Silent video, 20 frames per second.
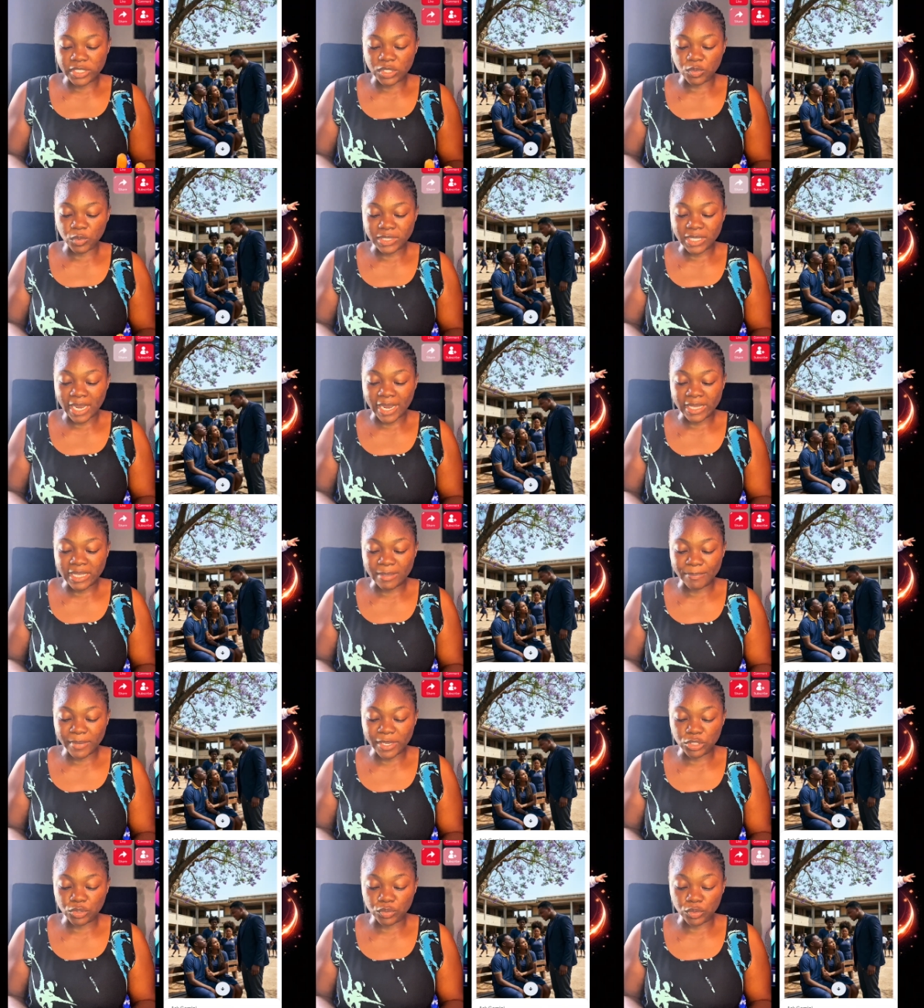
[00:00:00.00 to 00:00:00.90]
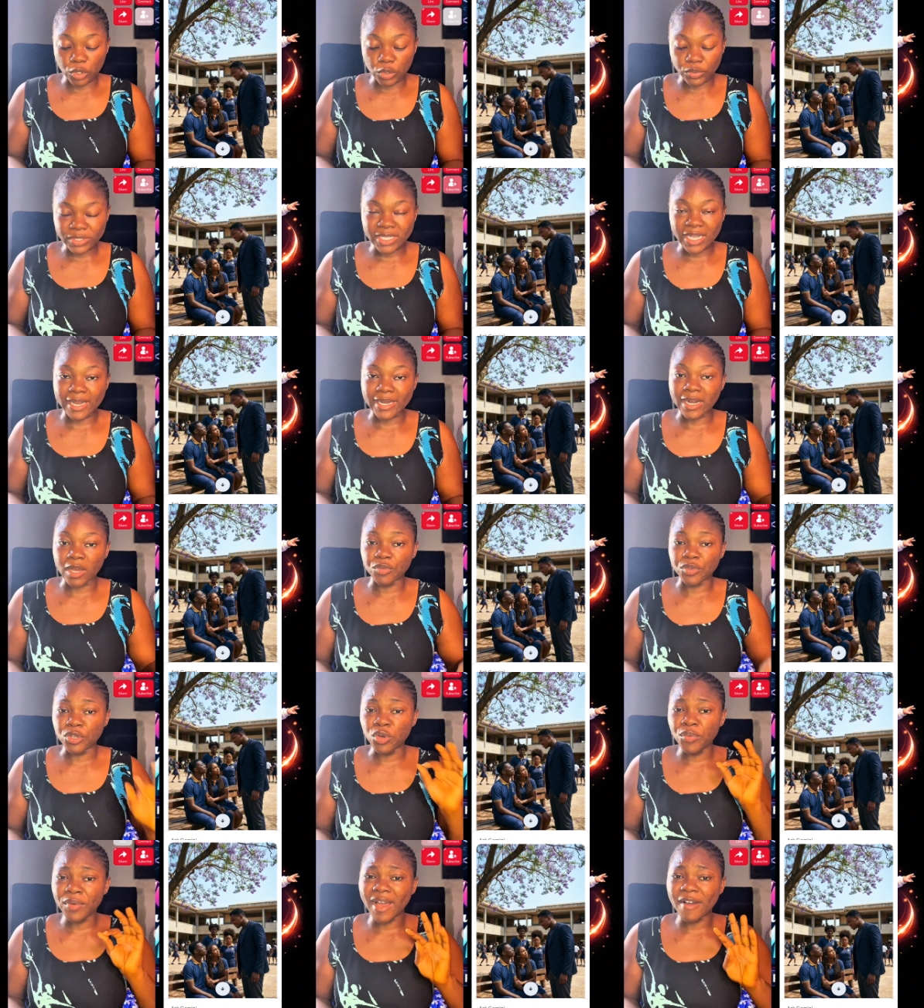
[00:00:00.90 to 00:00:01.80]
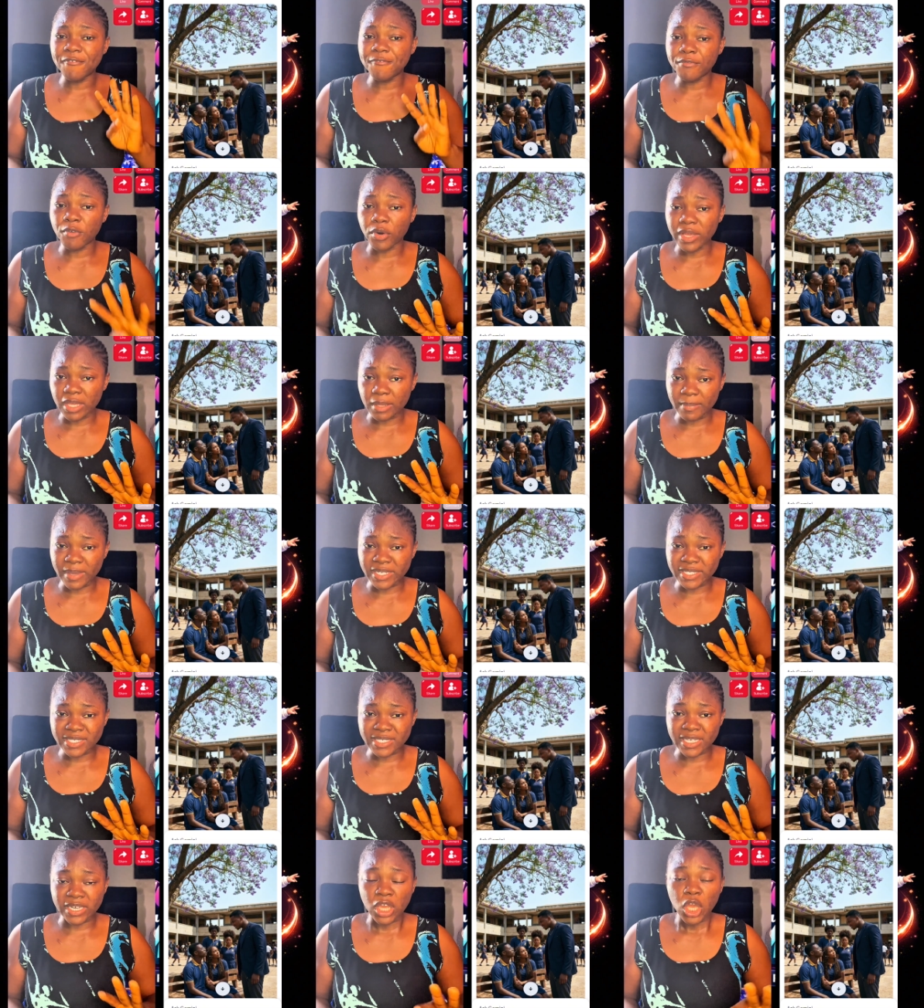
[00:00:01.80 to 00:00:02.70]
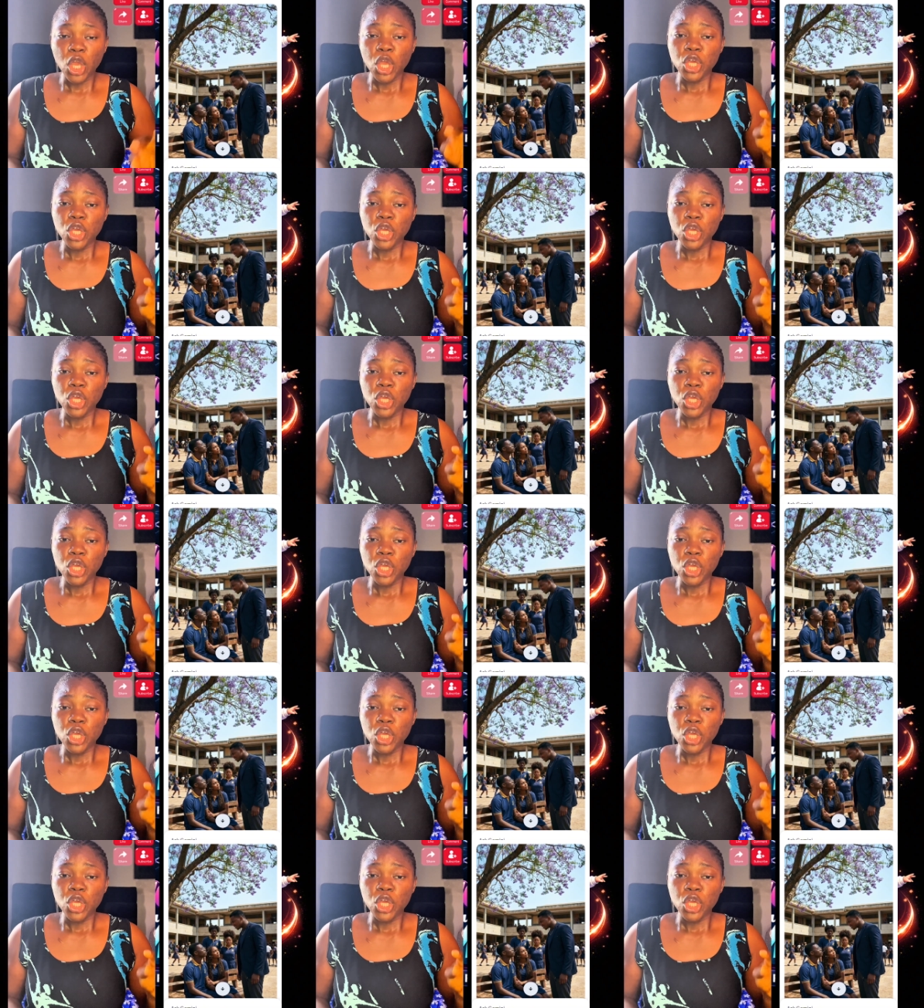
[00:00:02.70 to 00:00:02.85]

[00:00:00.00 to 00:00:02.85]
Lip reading: is what our image looks like. Now we know we have 4 image scene.